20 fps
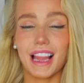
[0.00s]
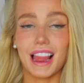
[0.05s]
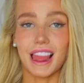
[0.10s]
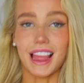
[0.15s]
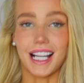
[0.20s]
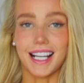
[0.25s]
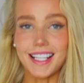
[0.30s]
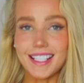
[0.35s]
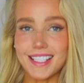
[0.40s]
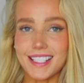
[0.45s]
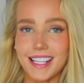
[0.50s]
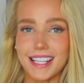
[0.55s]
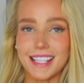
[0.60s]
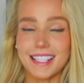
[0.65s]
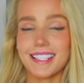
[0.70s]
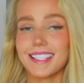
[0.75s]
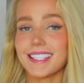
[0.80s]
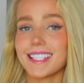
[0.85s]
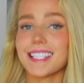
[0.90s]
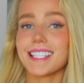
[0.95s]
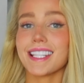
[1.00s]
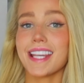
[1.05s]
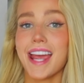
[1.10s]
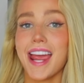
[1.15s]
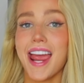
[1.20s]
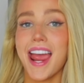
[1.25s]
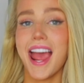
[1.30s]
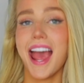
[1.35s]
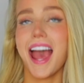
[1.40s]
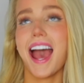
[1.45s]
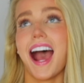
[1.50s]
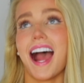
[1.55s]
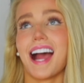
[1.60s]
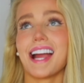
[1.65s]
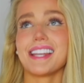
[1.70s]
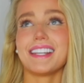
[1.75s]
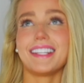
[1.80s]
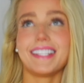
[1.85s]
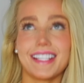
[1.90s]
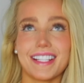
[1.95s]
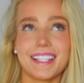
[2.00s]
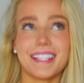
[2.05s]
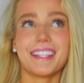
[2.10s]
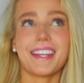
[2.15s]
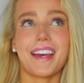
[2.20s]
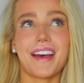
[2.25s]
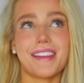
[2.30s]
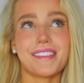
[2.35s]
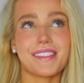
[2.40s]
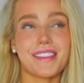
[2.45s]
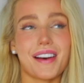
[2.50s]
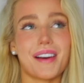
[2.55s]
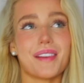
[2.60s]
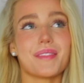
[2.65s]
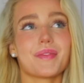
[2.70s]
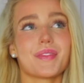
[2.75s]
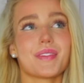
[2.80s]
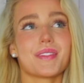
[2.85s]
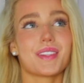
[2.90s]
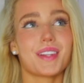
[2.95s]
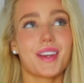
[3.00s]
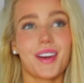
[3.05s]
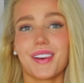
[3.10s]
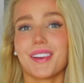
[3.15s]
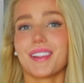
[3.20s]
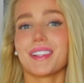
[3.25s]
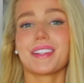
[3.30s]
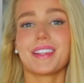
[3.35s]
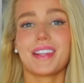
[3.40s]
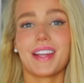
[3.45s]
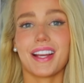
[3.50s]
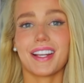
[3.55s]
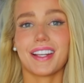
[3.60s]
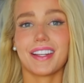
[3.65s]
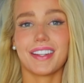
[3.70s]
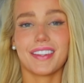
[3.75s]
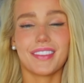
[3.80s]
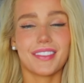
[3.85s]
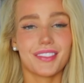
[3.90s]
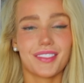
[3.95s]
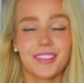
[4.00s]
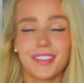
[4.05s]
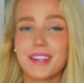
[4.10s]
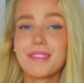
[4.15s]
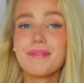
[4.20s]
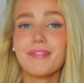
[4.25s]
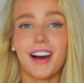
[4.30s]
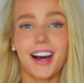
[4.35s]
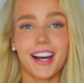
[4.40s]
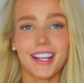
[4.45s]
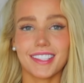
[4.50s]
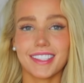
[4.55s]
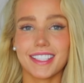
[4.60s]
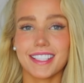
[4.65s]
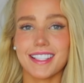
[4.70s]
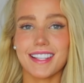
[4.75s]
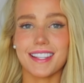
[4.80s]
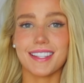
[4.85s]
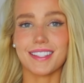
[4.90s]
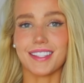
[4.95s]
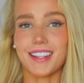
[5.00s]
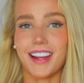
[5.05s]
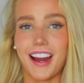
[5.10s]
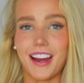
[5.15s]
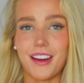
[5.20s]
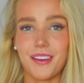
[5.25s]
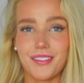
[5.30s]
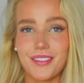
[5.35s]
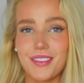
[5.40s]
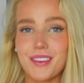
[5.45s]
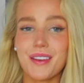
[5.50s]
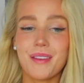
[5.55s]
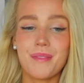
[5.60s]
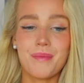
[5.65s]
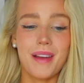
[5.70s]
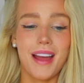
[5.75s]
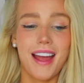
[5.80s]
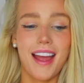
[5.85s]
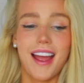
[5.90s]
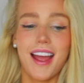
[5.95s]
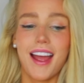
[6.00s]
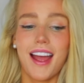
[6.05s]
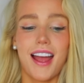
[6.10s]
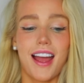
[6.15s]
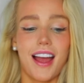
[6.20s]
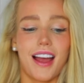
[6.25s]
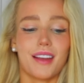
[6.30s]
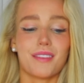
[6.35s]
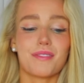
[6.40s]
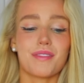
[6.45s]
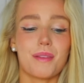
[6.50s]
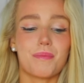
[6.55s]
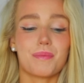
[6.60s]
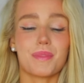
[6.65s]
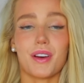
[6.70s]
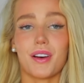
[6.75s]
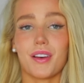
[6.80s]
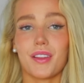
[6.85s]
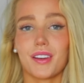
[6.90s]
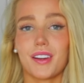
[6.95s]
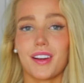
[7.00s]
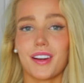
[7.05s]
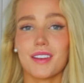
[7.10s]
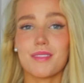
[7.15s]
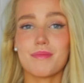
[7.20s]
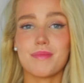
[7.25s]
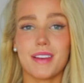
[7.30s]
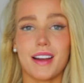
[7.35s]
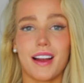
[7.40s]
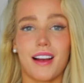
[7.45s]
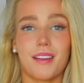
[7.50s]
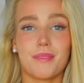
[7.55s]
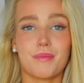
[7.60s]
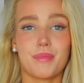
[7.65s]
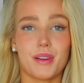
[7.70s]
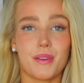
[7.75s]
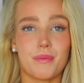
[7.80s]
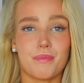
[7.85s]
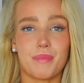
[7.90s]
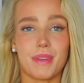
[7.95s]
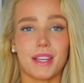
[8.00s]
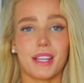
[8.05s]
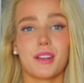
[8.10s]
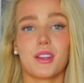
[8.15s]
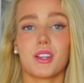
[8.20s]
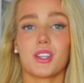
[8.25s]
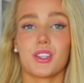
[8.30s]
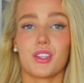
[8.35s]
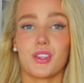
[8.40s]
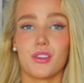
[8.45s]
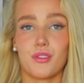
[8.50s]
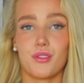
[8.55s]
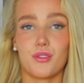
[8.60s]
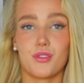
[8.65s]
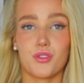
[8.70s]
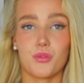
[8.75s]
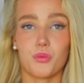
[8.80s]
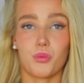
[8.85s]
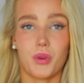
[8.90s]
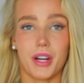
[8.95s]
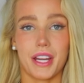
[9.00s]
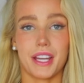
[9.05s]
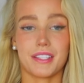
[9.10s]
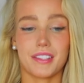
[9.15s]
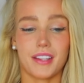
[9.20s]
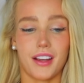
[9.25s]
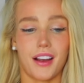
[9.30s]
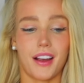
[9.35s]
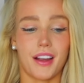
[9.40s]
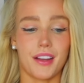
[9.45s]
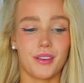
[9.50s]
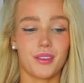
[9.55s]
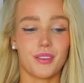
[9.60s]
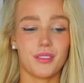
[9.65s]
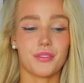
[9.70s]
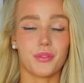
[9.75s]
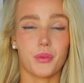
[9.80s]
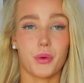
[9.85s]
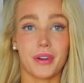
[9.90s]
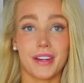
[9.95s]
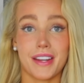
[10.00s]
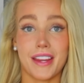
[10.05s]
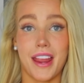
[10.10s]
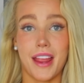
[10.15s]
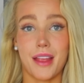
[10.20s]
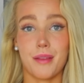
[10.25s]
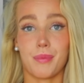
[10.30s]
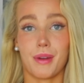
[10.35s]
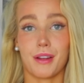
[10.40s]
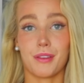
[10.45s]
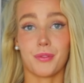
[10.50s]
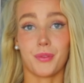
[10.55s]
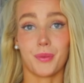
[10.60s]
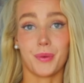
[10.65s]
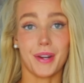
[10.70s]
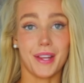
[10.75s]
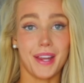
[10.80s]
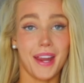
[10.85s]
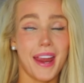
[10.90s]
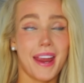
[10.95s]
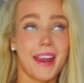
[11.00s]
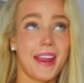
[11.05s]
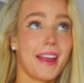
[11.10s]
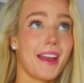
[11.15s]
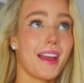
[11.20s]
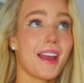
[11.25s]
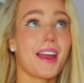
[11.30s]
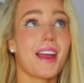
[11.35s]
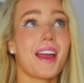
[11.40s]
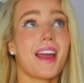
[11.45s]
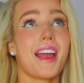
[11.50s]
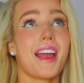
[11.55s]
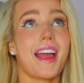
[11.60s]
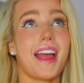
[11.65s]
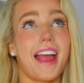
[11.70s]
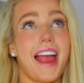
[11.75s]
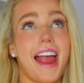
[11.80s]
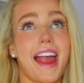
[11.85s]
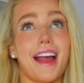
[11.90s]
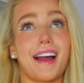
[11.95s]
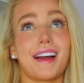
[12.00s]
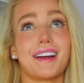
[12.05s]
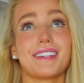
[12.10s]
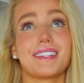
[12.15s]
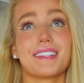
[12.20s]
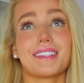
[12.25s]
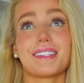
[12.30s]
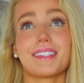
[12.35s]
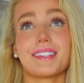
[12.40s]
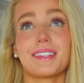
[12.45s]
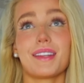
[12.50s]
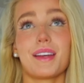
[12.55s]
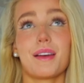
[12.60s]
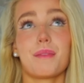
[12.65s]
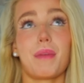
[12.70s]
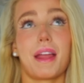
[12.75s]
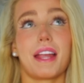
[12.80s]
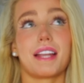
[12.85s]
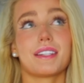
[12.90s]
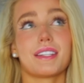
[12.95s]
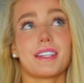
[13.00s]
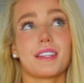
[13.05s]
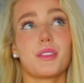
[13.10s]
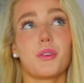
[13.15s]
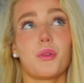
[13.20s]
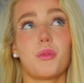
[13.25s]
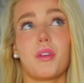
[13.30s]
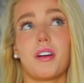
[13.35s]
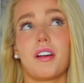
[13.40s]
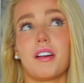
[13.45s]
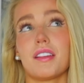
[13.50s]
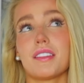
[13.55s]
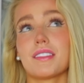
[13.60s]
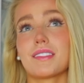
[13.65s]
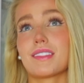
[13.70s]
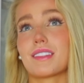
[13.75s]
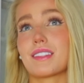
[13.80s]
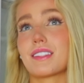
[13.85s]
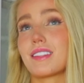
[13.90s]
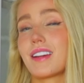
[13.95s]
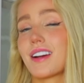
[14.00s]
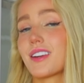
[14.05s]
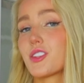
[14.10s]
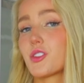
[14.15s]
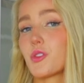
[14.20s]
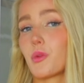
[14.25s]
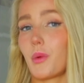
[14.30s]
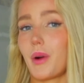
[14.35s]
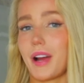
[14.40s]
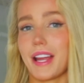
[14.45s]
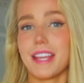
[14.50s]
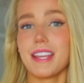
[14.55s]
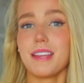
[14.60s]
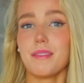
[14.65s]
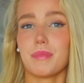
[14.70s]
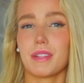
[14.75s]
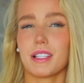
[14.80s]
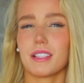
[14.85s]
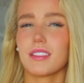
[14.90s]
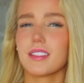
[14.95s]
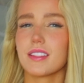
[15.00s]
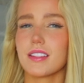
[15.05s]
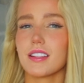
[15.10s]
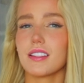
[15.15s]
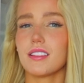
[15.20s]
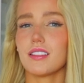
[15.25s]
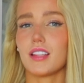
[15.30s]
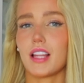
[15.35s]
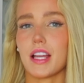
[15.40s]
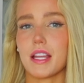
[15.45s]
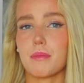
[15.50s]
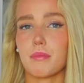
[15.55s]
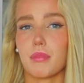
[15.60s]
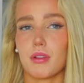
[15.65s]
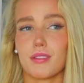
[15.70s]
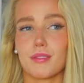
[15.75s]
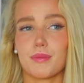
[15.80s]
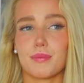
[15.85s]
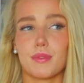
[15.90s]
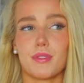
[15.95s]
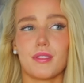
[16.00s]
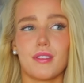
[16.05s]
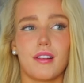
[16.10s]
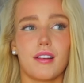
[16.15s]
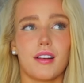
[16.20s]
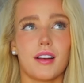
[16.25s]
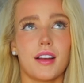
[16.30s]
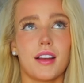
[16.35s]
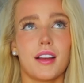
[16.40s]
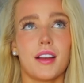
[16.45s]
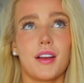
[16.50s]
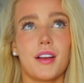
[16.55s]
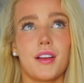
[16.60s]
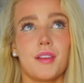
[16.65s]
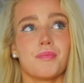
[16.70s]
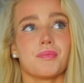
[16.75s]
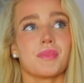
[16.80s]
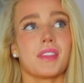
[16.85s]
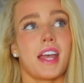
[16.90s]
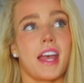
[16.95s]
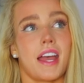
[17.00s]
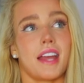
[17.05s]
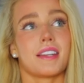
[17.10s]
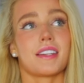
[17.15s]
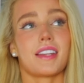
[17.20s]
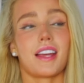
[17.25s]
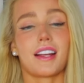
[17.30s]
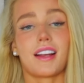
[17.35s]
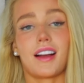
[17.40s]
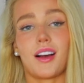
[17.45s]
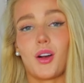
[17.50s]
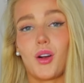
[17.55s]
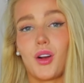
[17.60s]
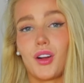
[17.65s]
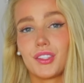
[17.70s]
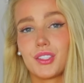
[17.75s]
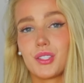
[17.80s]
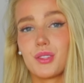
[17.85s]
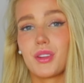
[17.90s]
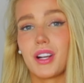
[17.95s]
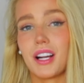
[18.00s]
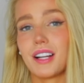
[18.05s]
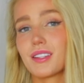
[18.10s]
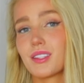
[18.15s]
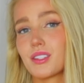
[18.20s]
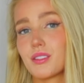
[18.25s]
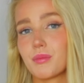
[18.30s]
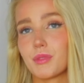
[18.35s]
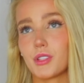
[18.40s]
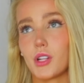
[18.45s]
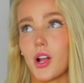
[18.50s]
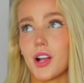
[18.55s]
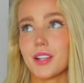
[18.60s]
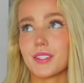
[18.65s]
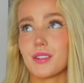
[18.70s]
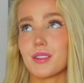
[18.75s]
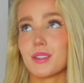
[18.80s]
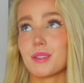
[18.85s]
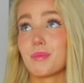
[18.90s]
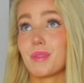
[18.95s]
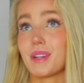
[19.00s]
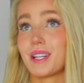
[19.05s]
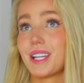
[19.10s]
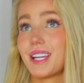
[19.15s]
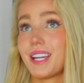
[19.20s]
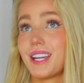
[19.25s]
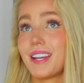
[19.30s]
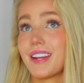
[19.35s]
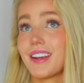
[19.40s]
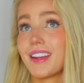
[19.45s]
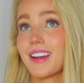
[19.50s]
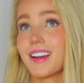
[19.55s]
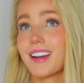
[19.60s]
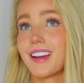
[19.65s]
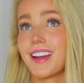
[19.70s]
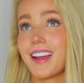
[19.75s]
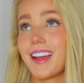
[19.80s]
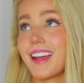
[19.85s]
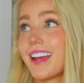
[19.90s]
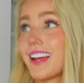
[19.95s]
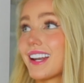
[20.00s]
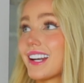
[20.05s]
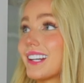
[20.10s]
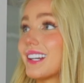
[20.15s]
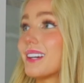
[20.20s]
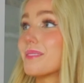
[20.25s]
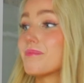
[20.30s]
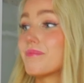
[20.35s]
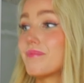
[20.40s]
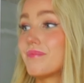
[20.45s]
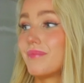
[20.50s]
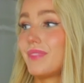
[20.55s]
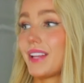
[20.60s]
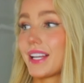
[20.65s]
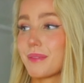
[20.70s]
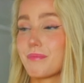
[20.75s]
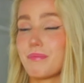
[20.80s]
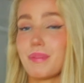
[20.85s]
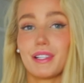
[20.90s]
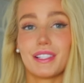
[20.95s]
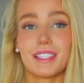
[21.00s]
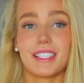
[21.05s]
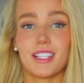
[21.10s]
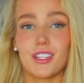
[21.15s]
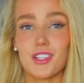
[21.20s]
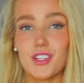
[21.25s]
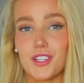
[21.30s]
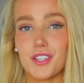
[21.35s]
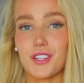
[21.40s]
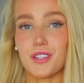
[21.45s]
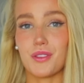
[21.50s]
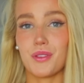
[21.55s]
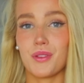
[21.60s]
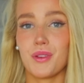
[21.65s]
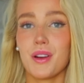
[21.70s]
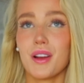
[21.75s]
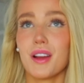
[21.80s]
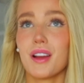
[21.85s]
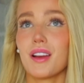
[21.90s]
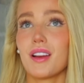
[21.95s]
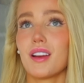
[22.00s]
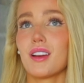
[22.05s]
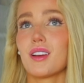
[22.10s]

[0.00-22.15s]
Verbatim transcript: closet. I did end up totally remodeling this entire room. I ripped all the carpet out and put big, huge white tile, 48 by 48, and painted the walls Dutch white, but it looks like a light purple. And I got all new custom closets put in, and like built-in shoe